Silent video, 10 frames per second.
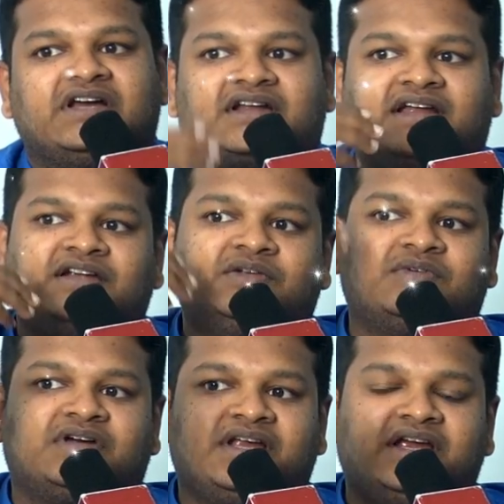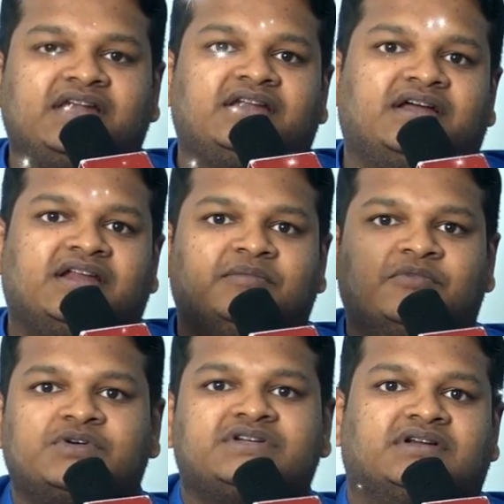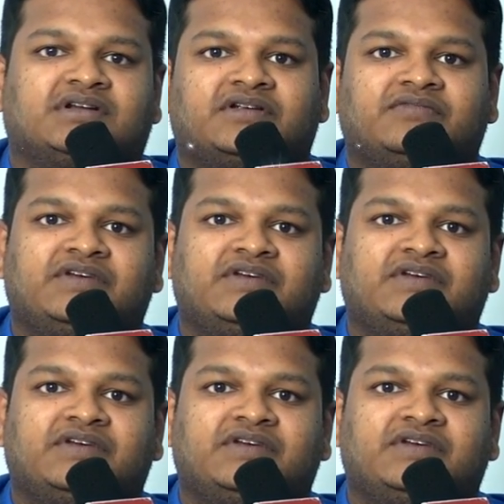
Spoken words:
are trying to create an emotion.